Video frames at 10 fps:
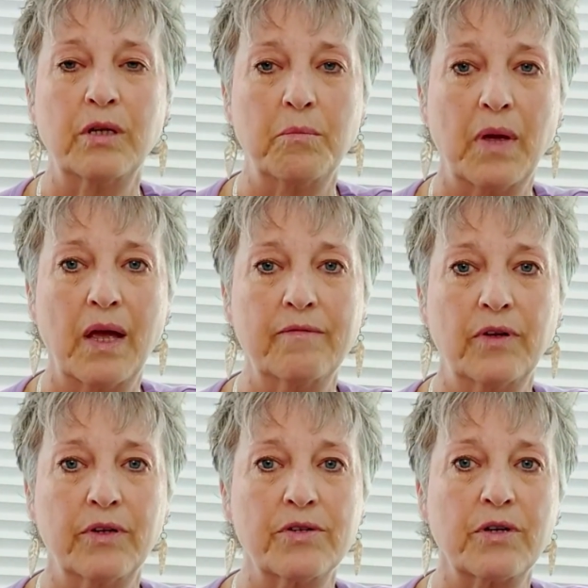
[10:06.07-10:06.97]
and
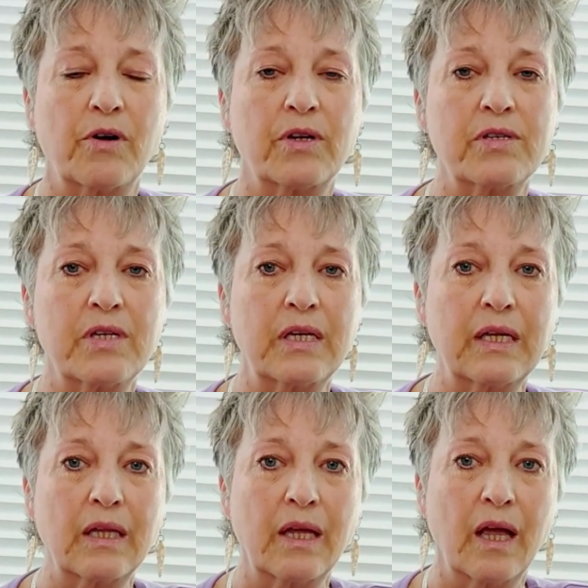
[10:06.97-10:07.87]
mindfulness are
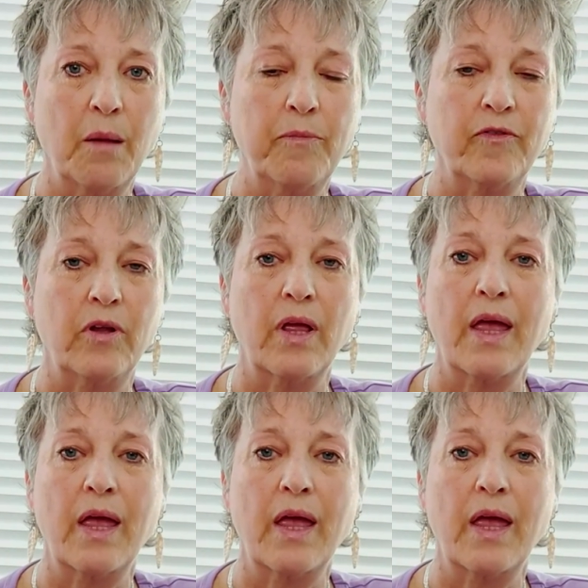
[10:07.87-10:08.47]
exceedingly helpful,